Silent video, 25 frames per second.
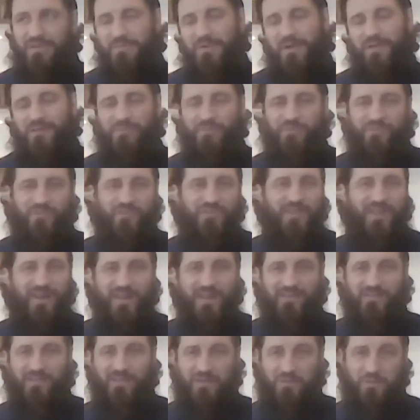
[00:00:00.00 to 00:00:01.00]
some customers just
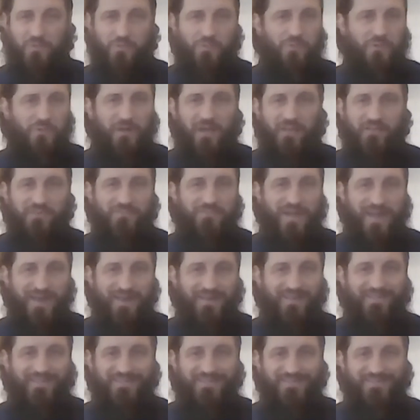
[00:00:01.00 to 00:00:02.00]
get it as a cool
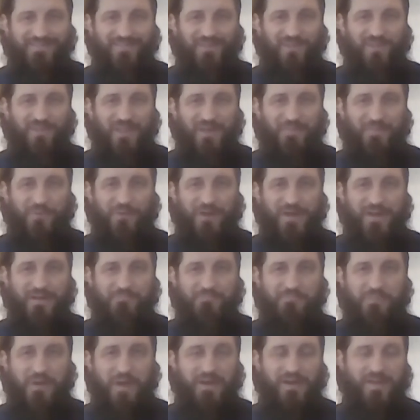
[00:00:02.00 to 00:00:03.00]
cosmetic little mm-hmm.
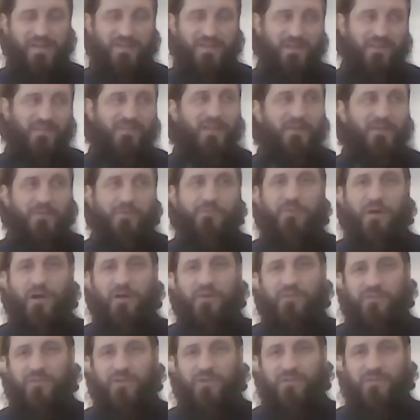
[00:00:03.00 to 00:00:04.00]
upgrade, but it does have a
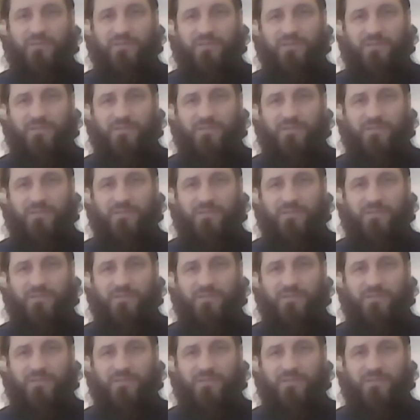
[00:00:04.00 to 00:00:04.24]
function